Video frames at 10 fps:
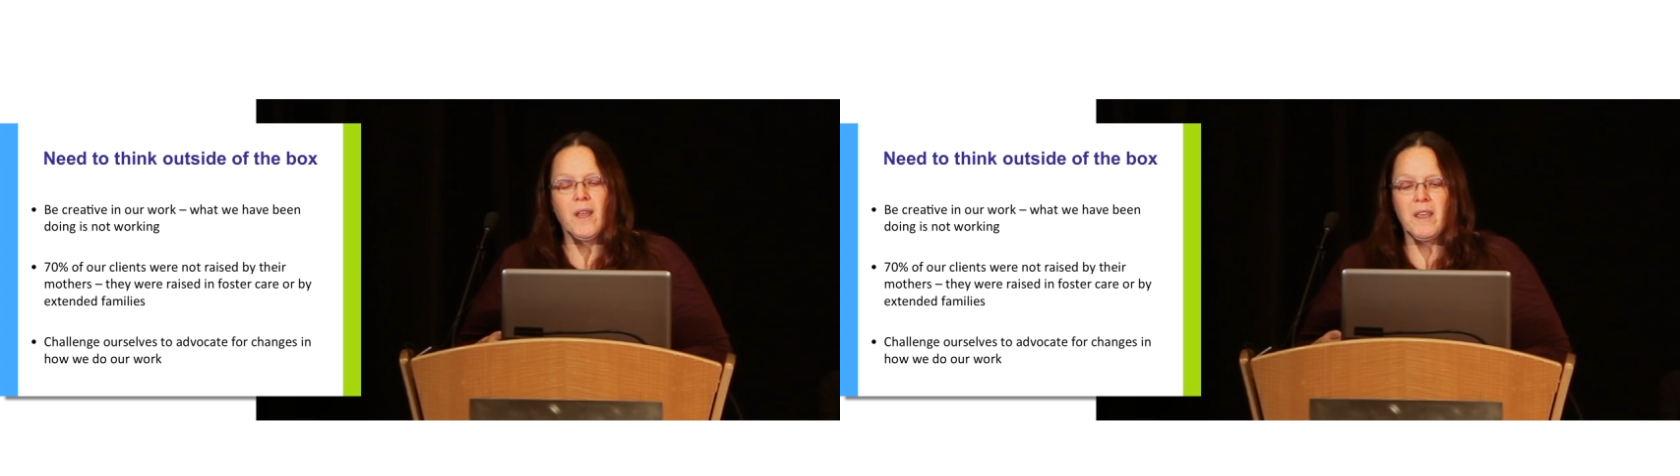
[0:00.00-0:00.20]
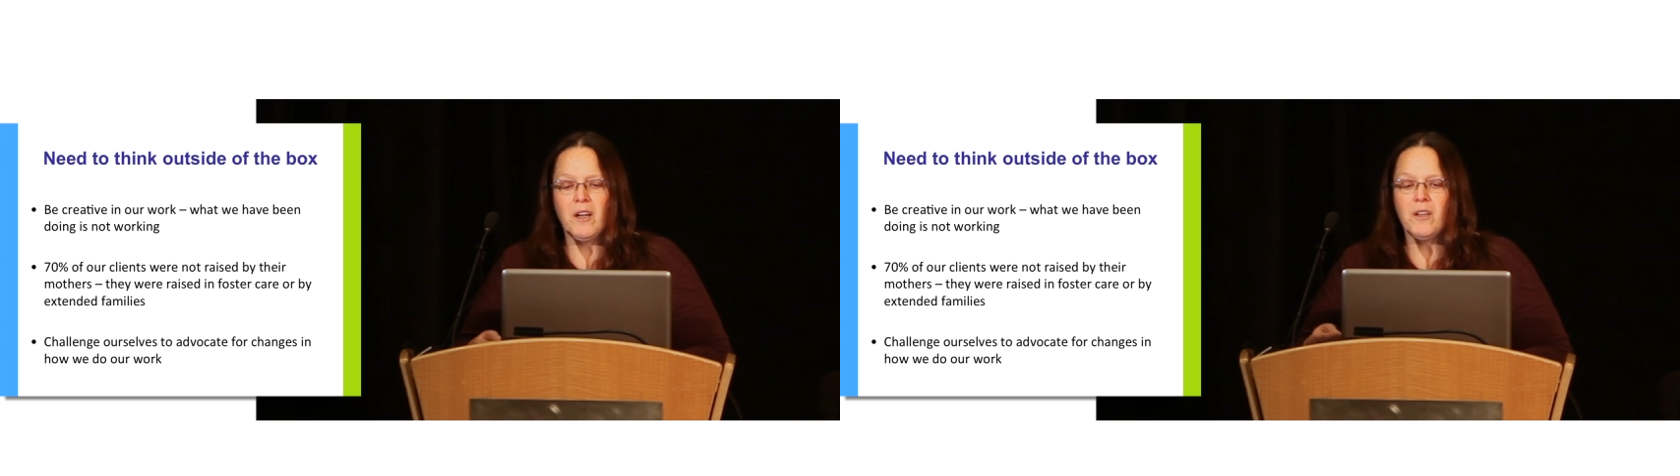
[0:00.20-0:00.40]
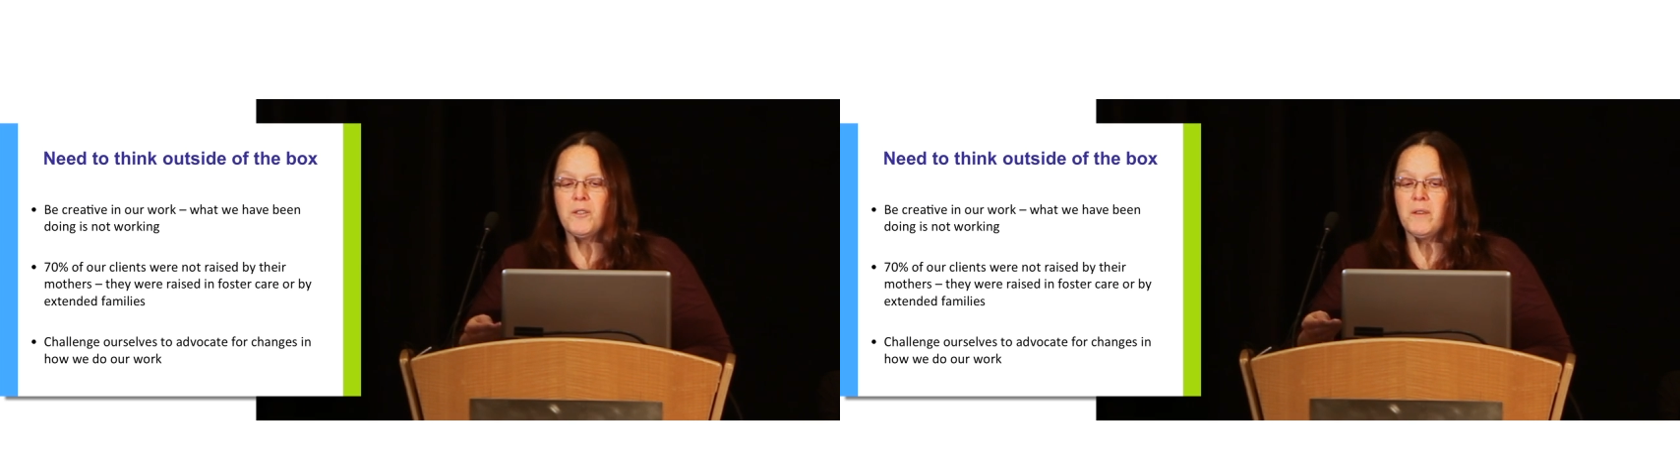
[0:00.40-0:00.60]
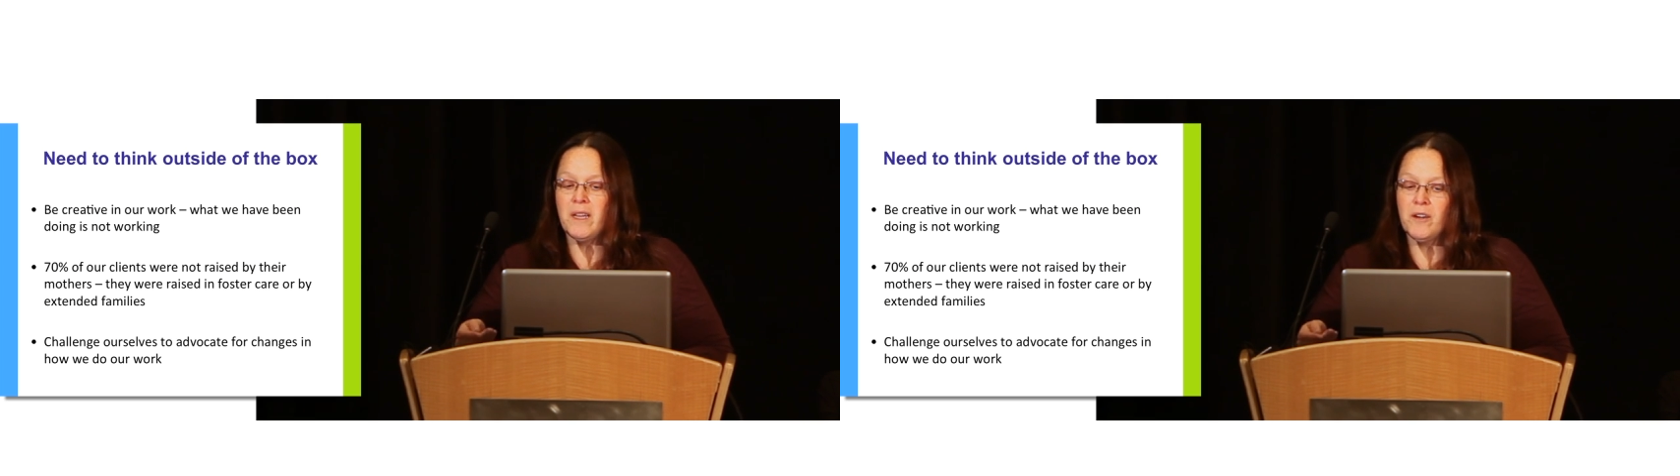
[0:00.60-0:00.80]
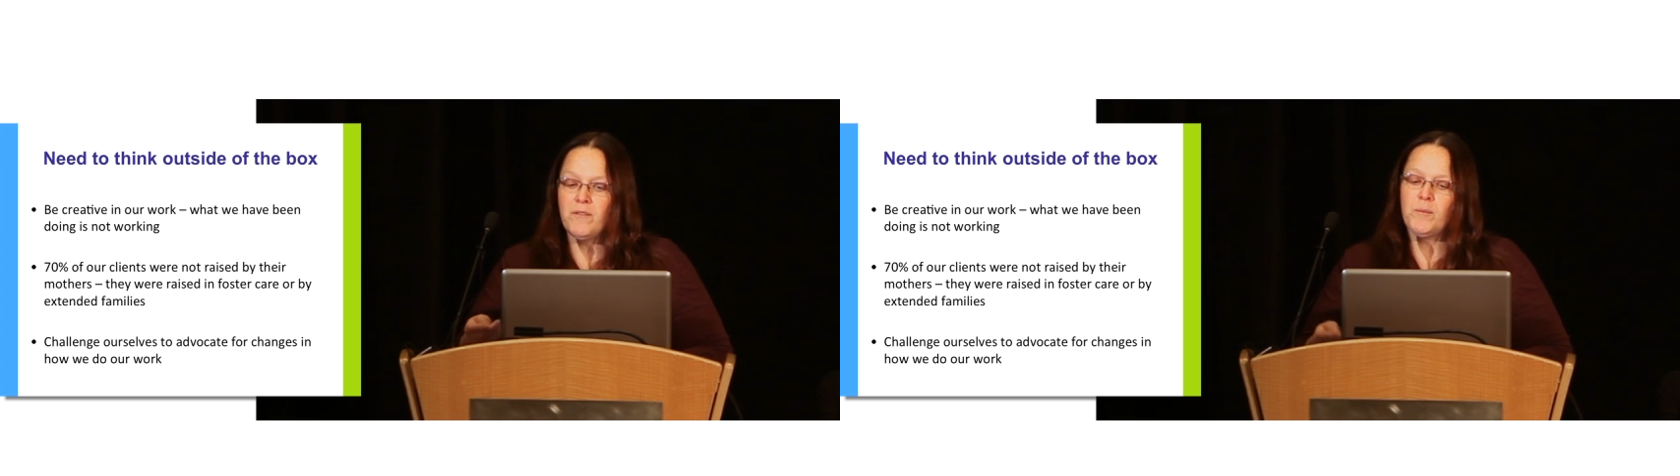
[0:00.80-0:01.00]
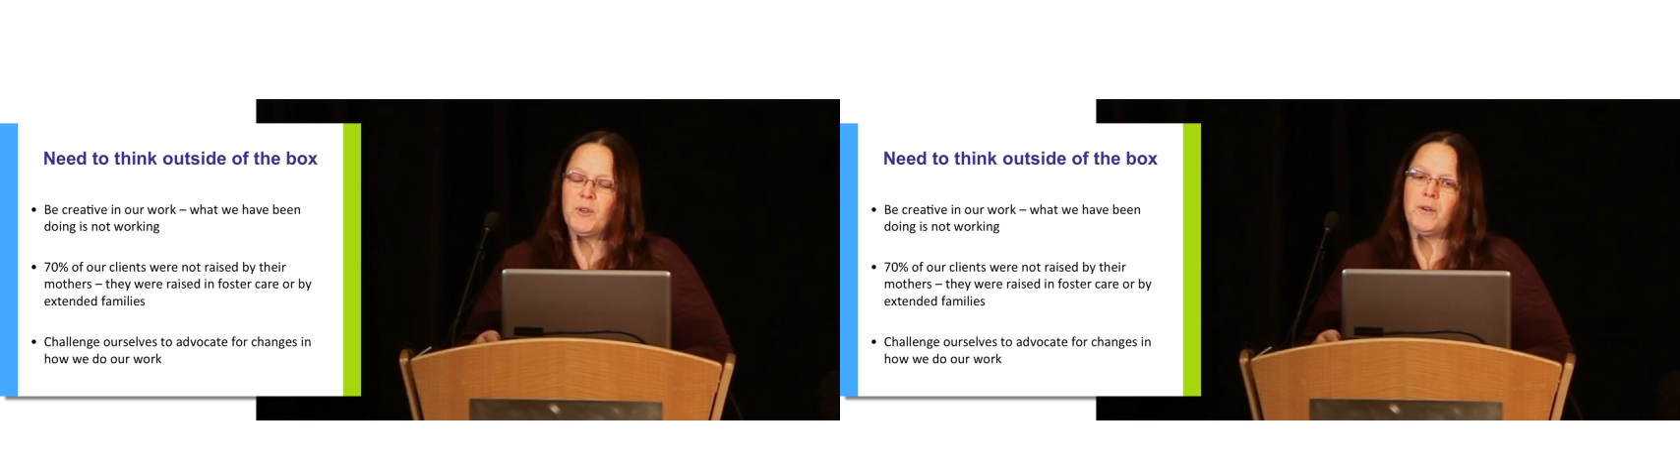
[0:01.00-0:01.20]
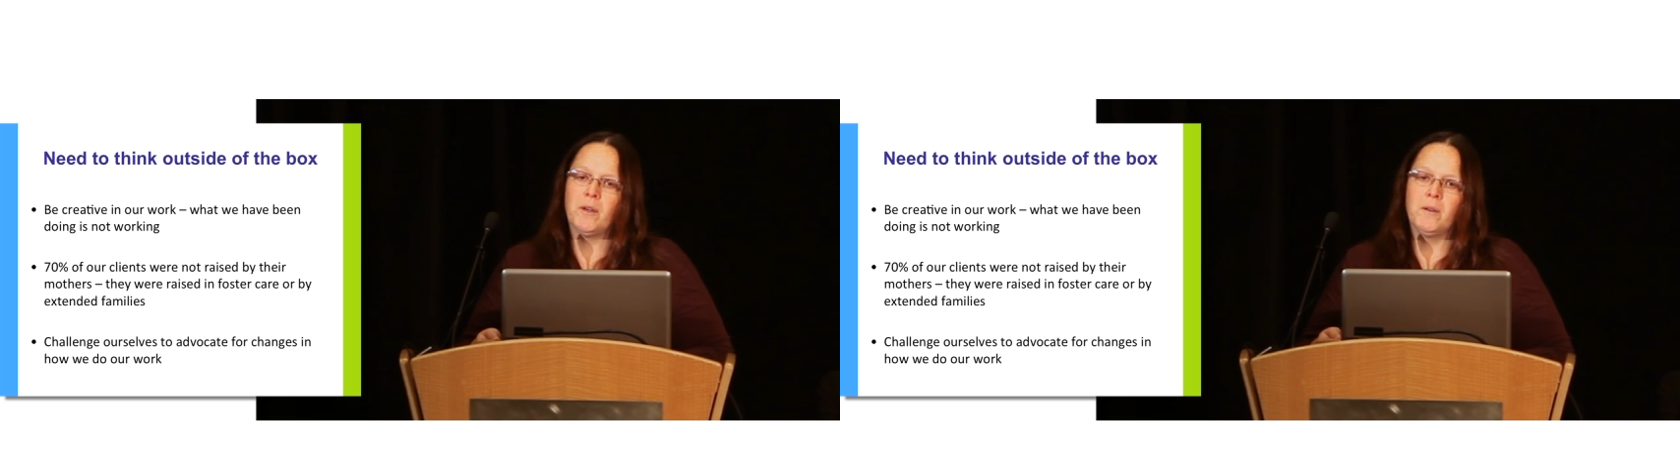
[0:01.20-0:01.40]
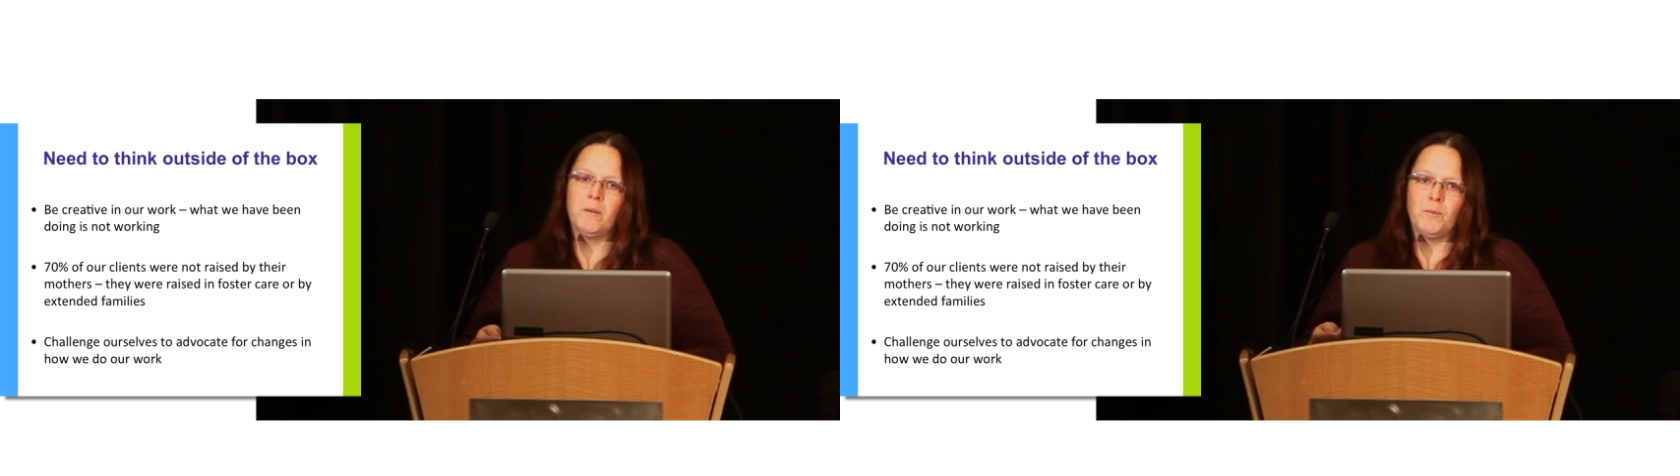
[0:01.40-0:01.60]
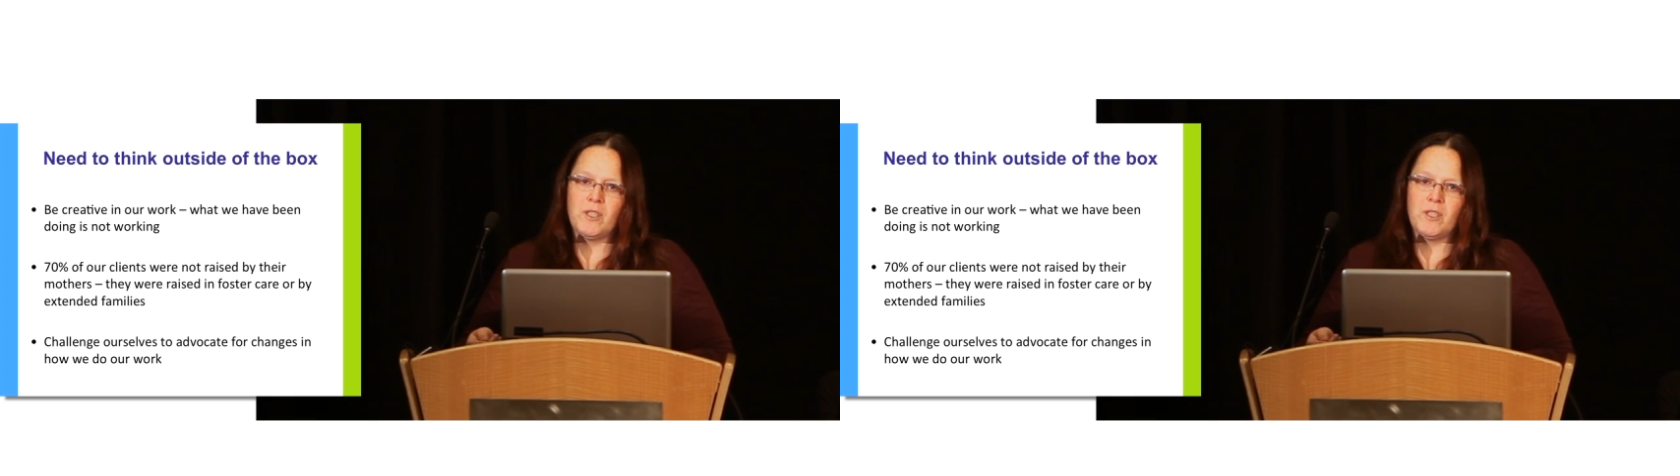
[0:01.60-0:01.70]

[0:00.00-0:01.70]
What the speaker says: And they also hear from her